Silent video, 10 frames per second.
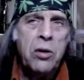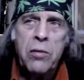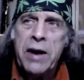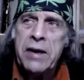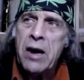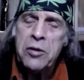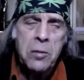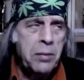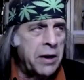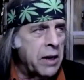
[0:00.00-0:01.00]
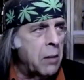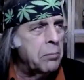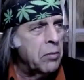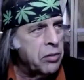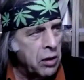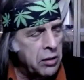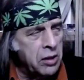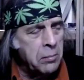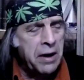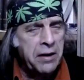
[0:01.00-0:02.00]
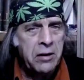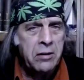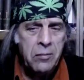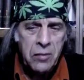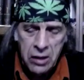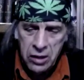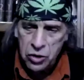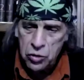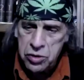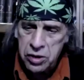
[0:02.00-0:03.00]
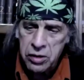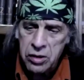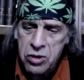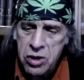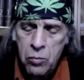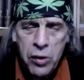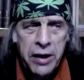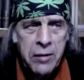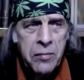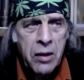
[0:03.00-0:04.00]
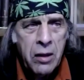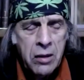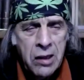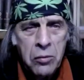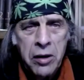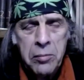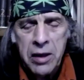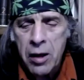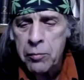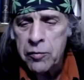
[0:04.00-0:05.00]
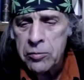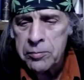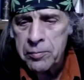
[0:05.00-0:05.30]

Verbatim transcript: right now, you pick it up, think about it, and use it in some way that will be helpful.